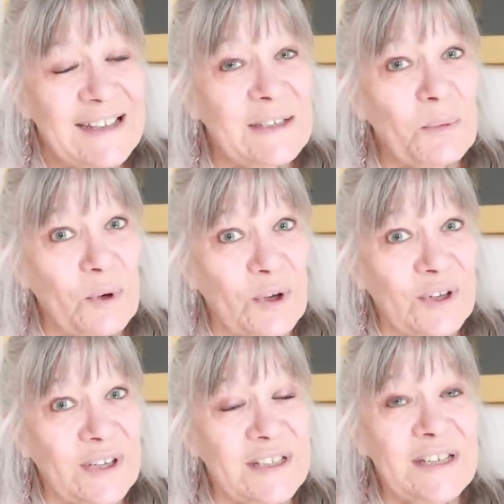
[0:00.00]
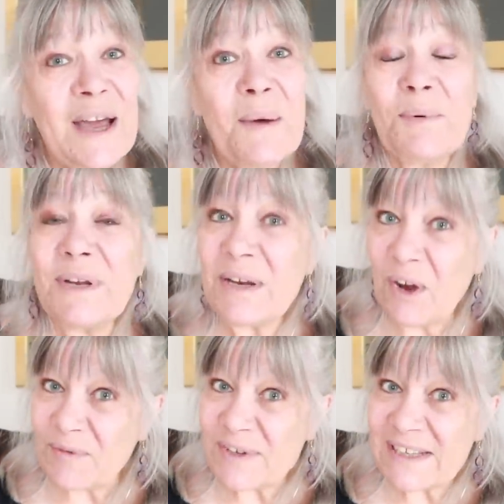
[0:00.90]
is it worth it? But it
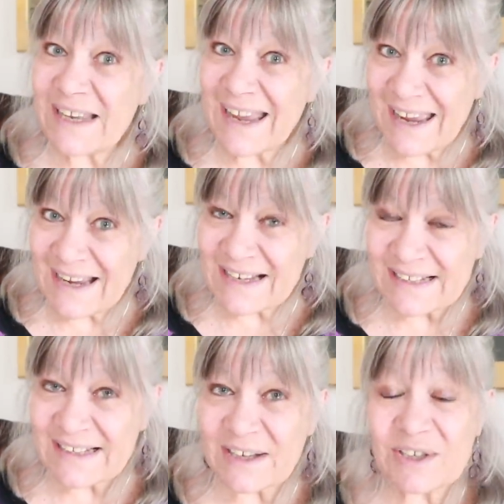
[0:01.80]
obviously is,